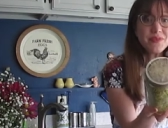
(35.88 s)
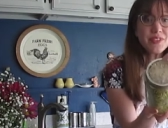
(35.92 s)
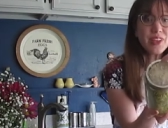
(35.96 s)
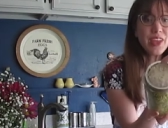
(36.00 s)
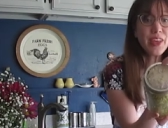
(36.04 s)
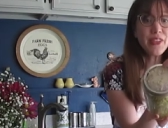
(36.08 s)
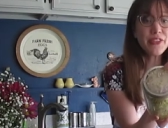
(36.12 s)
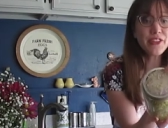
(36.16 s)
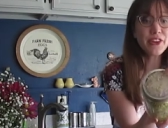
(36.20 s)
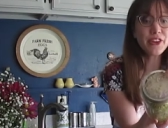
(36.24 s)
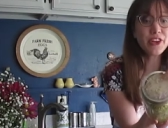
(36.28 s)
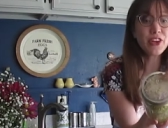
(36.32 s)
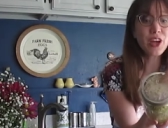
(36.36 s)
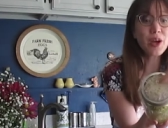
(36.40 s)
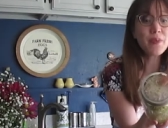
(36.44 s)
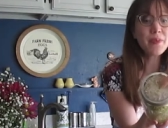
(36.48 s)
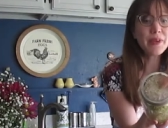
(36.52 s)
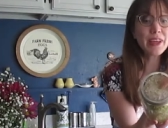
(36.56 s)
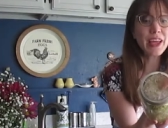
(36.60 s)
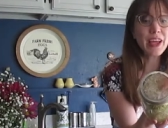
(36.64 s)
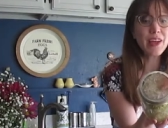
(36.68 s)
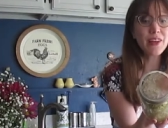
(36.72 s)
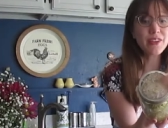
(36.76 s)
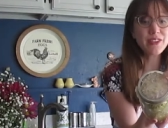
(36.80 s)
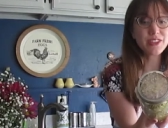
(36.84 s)
they're
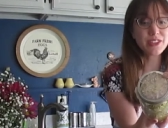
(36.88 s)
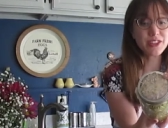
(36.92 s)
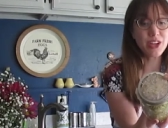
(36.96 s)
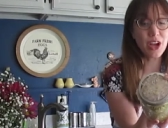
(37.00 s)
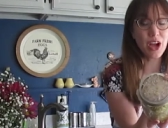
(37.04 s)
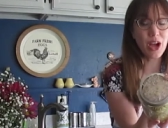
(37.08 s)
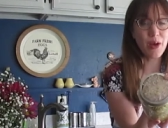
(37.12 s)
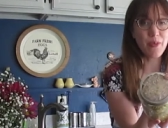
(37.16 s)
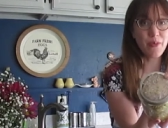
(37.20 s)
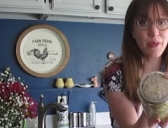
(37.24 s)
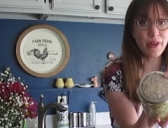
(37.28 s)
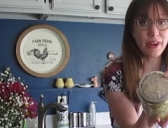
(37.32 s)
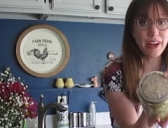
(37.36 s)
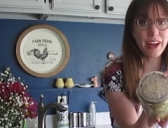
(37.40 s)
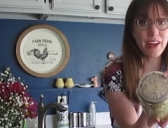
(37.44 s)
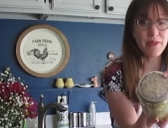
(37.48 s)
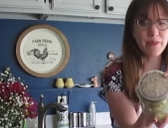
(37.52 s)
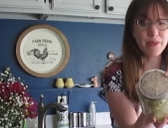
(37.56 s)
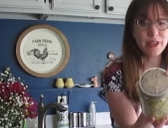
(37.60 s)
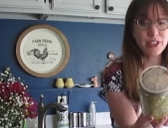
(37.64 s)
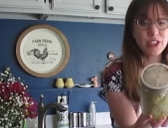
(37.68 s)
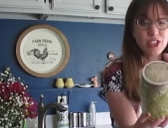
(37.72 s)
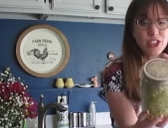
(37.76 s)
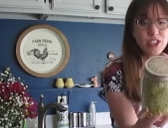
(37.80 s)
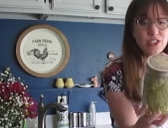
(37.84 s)
coming out the top where I have
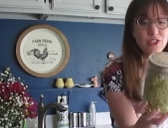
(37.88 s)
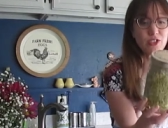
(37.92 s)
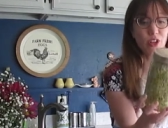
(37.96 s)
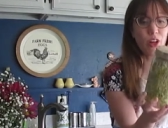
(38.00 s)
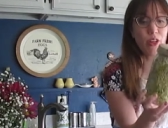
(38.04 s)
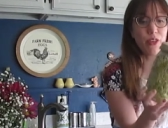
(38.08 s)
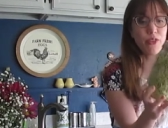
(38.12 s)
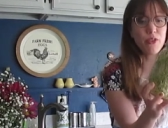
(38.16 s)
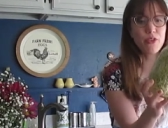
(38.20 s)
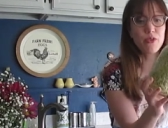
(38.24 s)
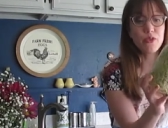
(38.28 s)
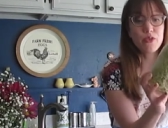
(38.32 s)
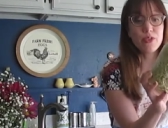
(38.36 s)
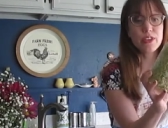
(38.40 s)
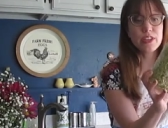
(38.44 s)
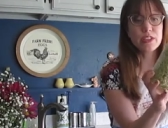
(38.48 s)
my cheesecloth.